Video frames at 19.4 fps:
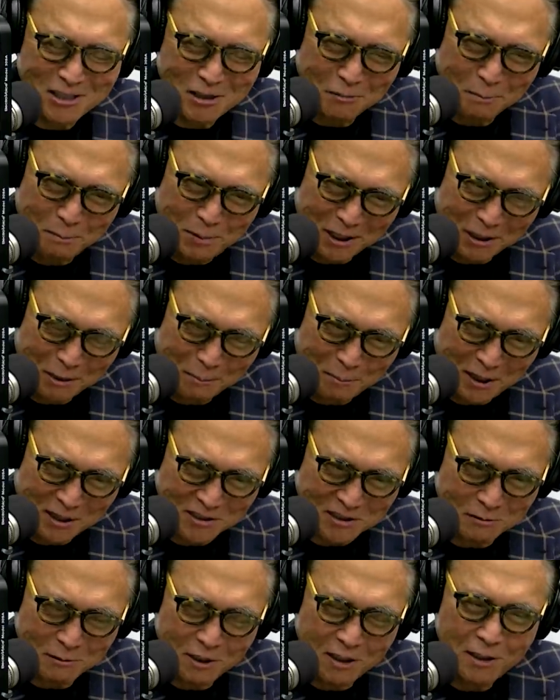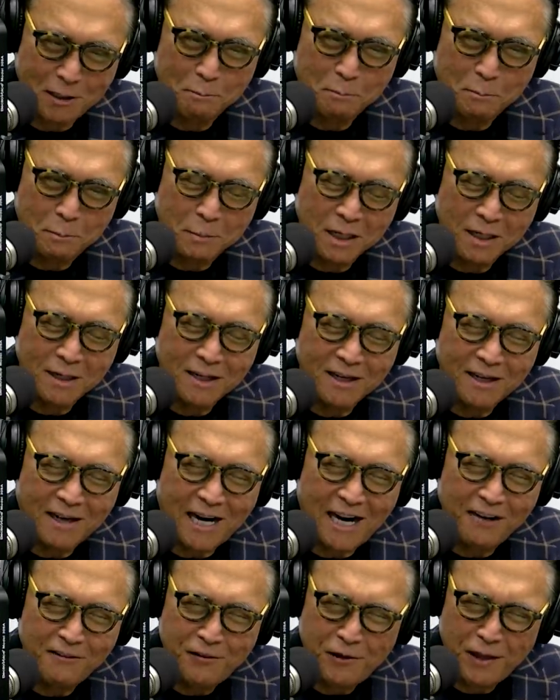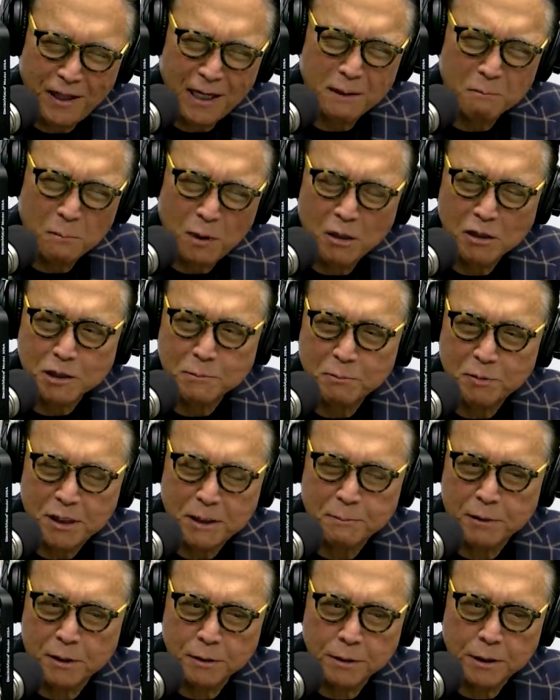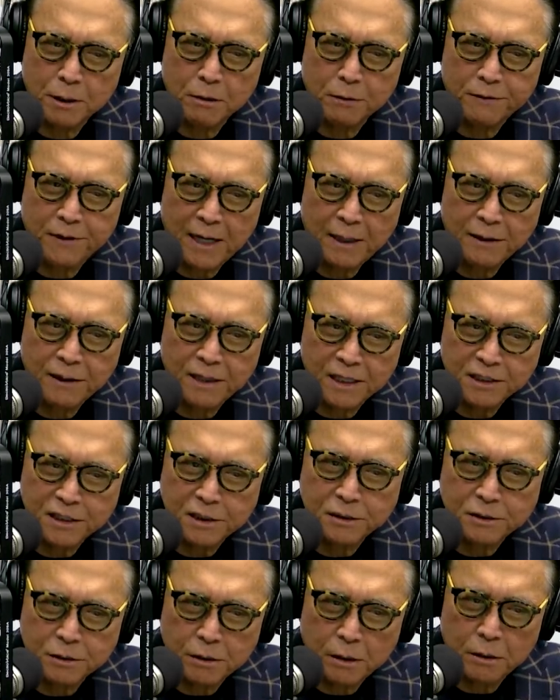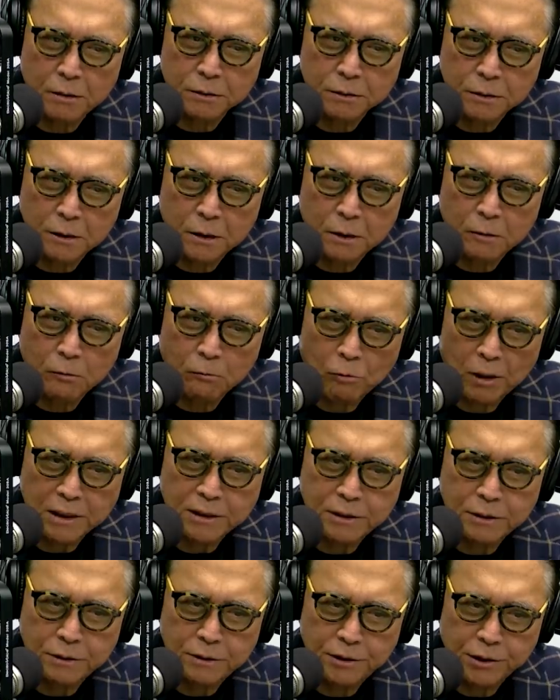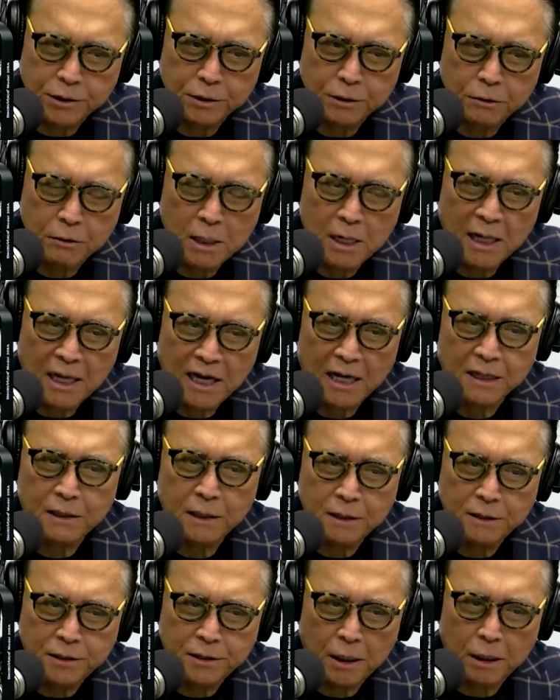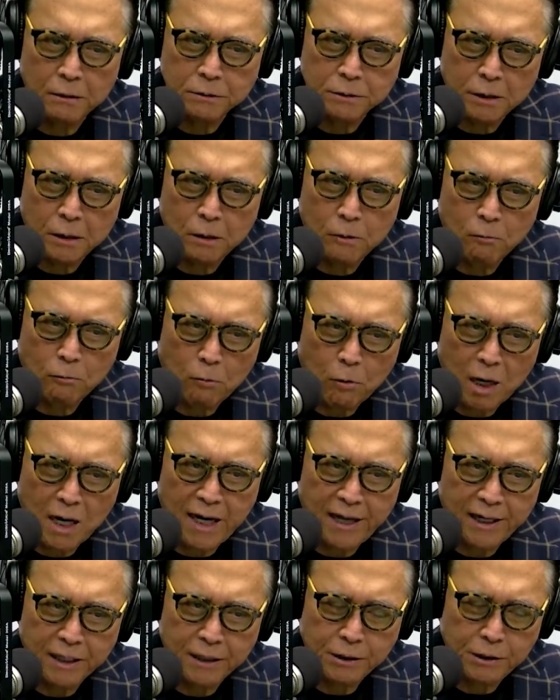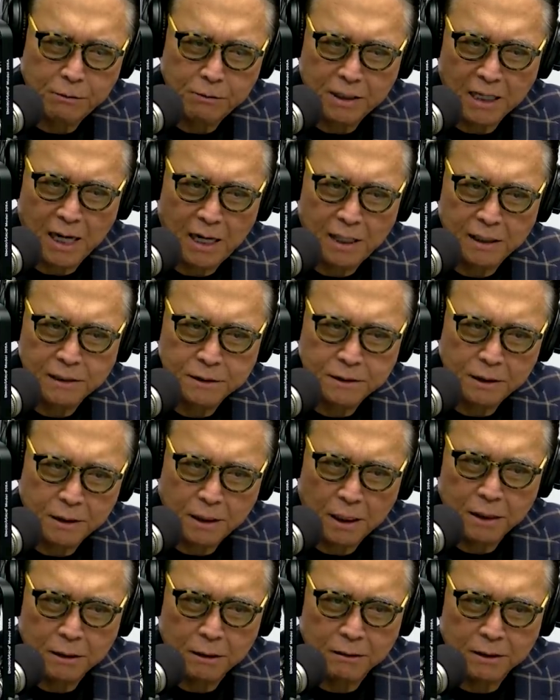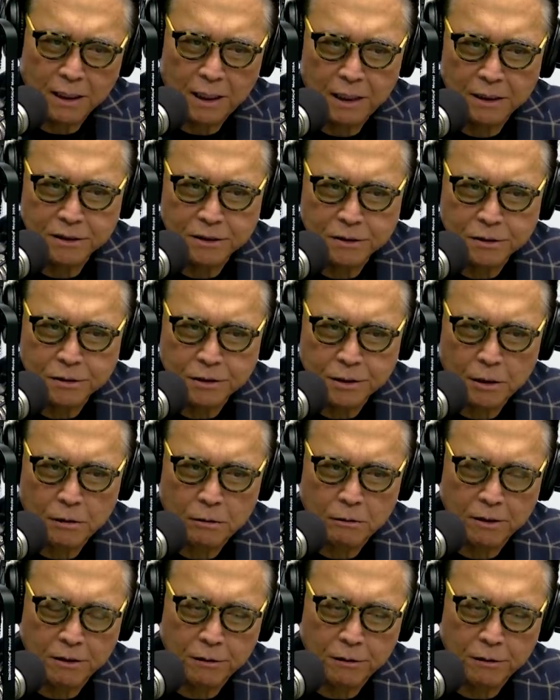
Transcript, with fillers: go bigger picture. You know, I think most people know that. They just don't know what to do. And they don't know why you guys, younger guys, so